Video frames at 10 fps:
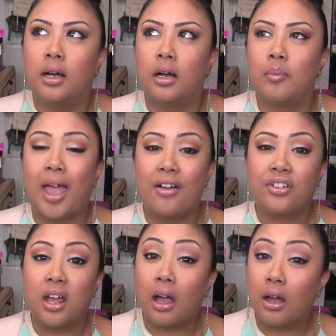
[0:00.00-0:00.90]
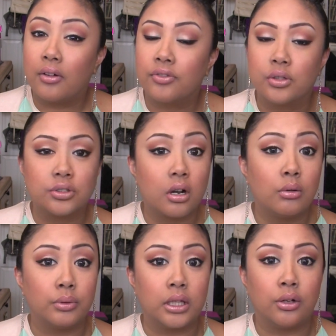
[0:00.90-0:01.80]
Um, half and Half. Those are
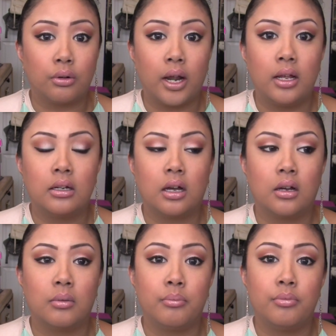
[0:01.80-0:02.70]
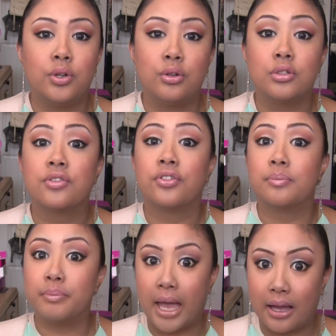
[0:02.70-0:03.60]
all really great um, nudes
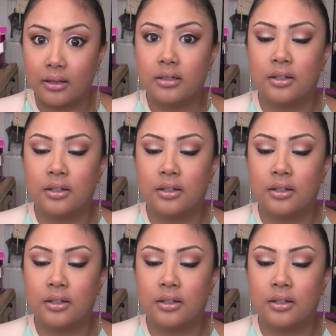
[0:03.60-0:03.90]
from MAC.